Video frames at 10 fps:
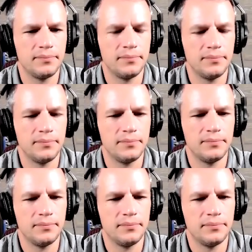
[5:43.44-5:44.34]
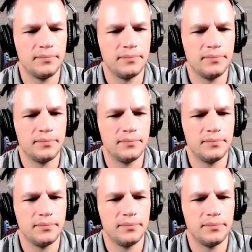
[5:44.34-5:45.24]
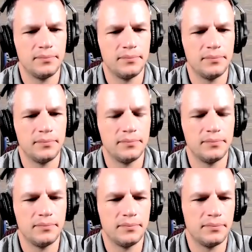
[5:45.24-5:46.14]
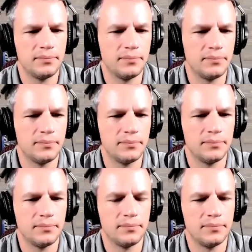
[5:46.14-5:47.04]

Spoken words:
No words are spoken by the person on screen.